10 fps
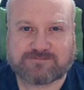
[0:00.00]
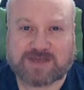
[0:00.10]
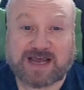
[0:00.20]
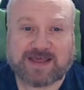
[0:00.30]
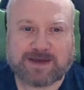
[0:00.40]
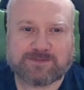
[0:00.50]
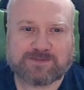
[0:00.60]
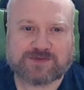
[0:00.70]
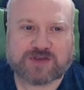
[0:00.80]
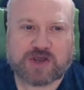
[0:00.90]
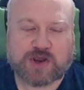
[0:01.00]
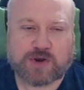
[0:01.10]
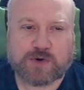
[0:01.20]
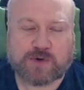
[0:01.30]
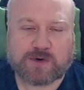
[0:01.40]
Hi there,
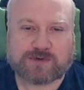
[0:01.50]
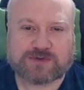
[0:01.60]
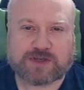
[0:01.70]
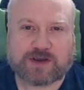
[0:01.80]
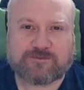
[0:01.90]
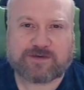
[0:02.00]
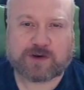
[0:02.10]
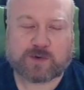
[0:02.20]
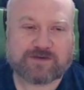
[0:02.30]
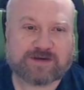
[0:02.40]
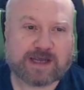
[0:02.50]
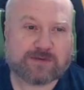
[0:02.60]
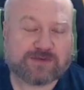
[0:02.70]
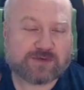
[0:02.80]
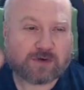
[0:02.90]
so just a very quick
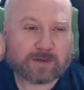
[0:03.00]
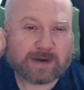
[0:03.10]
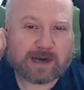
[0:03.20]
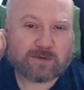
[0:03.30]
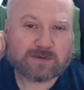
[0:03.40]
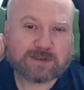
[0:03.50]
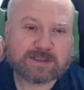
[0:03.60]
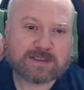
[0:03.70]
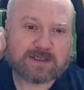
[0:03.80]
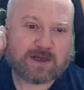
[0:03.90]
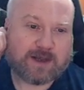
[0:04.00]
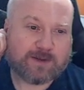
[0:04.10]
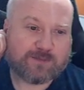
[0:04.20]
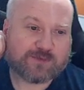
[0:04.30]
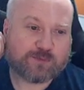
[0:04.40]
video to talk about
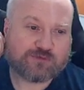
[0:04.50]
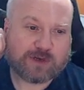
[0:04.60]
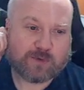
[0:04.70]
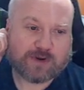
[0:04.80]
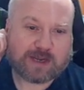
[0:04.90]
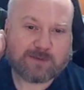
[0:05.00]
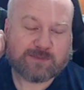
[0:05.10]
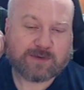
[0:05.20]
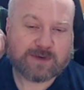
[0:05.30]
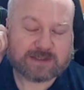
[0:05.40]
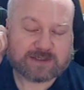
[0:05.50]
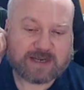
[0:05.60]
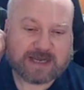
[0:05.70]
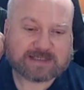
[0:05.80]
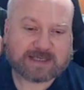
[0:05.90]
some pre-work I'm doing. So
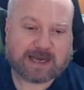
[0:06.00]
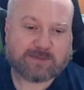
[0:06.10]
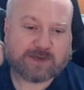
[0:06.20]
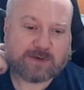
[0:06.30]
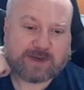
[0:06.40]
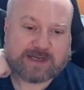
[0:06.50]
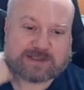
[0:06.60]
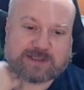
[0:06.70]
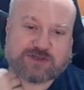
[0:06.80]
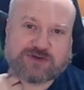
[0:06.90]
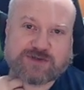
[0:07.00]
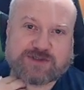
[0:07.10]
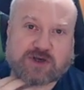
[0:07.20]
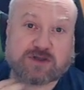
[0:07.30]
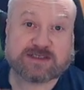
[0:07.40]
the next thing I'm doing is introducing
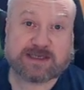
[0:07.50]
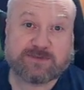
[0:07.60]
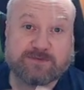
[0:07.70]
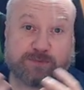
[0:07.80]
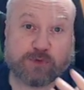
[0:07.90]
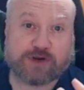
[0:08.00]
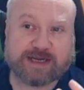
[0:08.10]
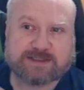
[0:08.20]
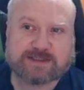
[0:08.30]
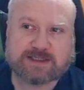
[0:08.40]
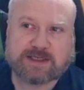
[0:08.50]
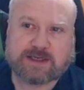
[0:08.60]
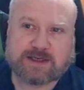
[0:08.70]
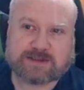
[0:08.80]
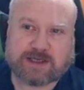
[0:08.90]
the concept of buckets.
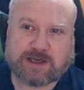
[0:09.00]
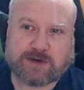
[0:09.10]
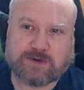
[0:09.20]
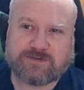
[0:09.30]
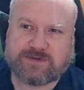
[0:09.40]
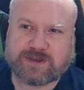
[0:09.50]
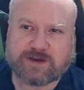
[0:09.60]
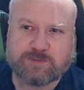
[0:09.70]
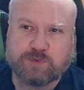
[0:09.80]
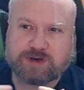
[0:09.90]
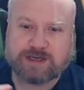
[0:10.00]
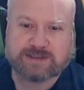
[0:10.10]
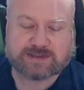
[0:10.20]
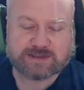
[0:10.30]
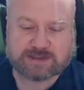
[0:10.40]
So if you think of
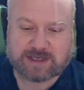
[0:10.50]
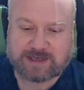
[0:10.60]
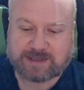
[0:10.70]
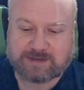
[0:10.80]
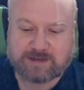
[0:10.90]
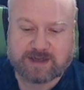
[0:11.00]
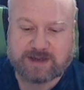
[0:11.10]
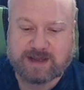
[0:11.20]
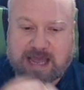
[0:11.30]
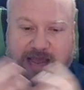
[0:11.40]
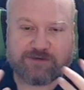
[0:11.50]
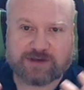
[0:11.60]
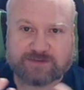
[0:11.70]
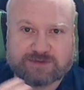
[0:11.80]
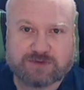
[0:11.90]
buckets as like
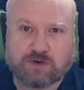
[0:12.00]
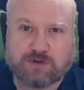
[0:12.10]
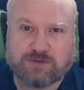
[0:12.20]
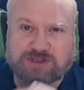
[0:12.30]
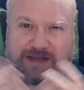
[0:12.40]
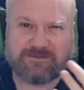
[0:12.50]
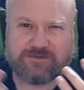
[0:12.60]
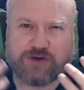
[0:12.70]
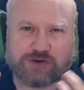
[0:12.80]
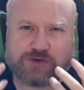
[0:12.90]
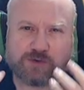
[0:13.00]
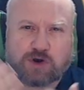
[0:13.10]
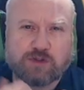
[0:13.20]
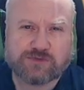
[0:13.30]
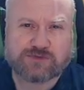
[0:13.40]
areas of storage, like virtual
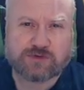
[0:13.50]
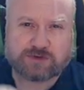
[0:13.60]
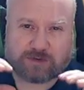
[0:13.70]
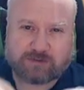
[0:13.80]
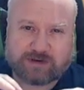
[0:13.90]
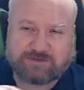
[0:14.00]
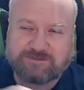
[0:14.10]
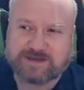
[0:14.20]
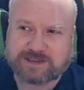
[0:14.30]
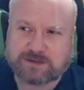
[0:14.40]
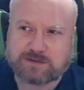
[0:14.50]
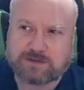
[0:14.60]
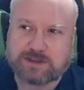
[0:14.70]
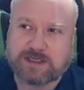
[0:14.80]
constructs, not really physical.